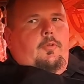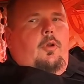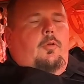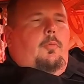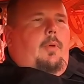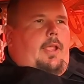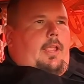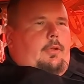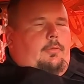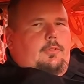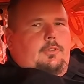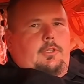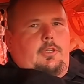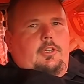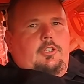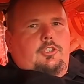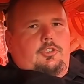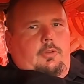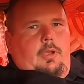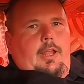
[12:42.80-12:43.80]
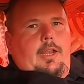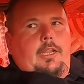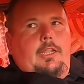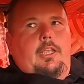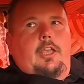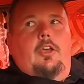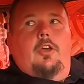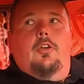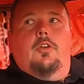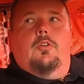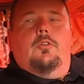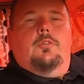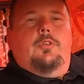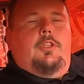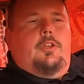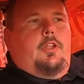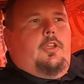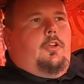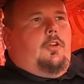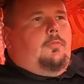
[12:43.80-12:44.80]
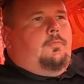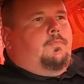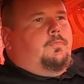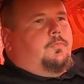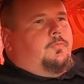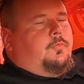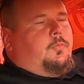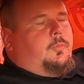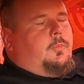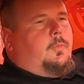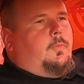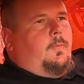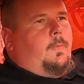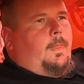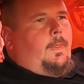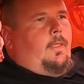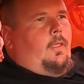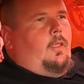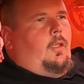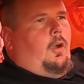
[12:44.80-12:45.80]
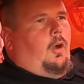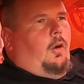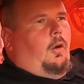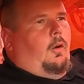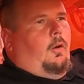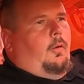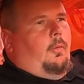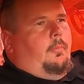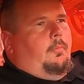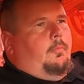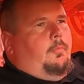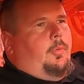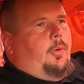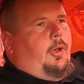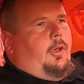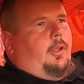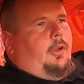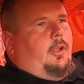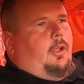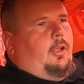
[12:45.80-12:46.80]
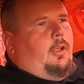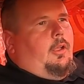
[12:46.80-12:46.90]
what way it was going to try to go, you know. But